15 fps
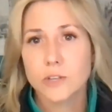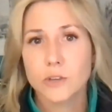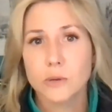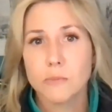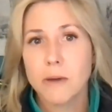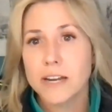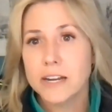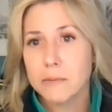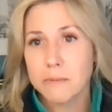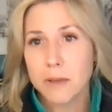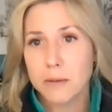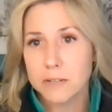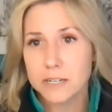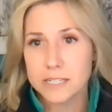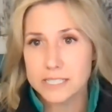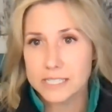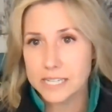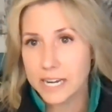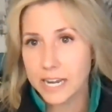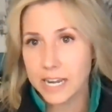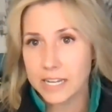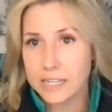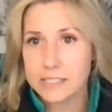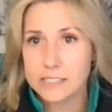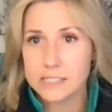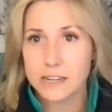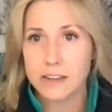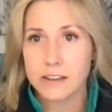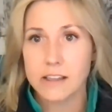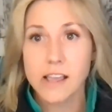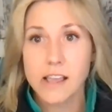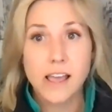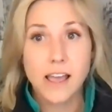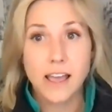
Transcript: so you might not be able to dig into